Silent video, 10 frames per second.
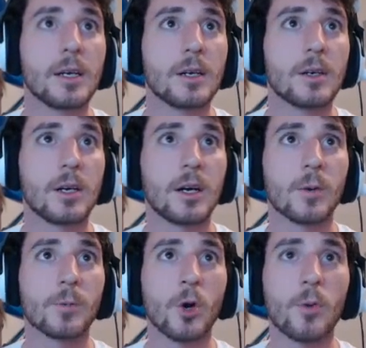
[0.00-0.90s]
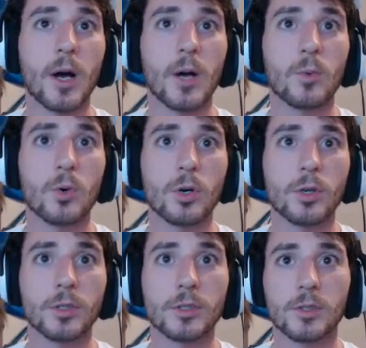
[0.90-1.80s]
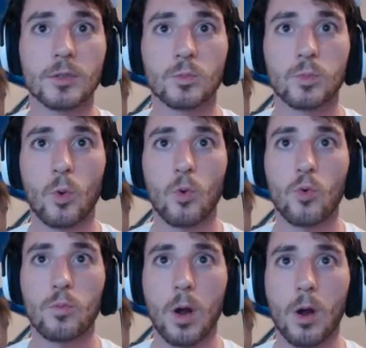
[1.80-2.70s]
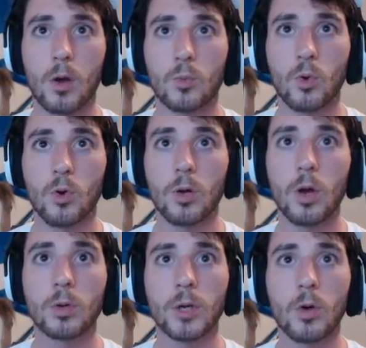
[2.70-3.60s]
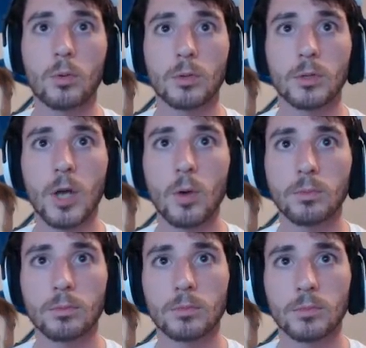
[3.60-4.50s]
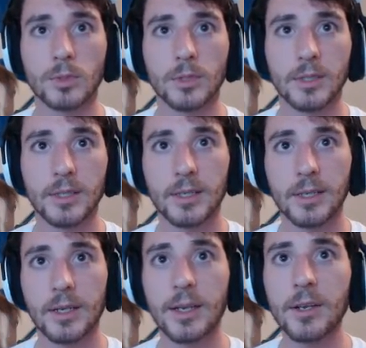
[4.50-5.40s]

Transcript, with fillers: Robot Wars. Oh, no, no. Get it,